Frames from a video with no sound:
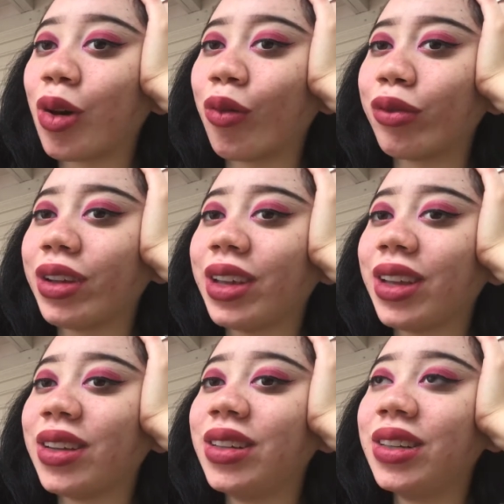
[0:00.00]

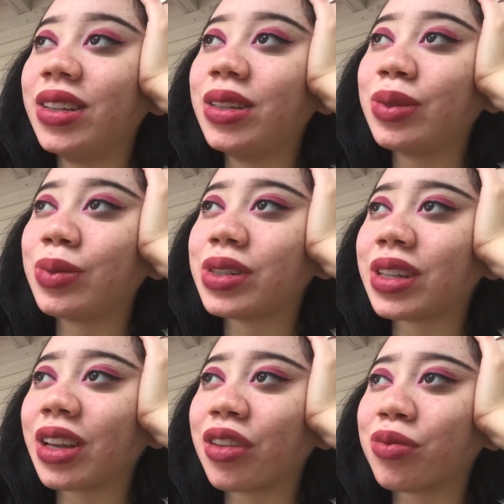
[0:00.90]
Hopefully once
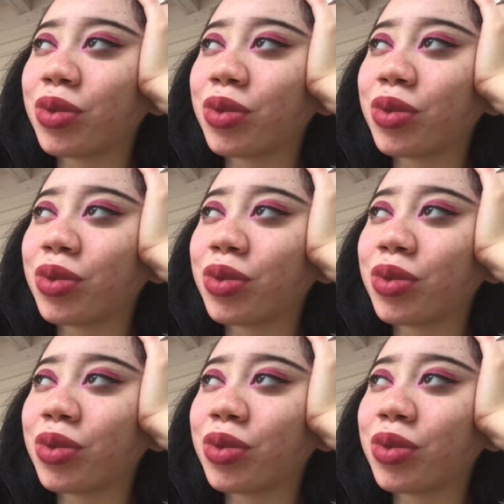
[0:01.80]
I give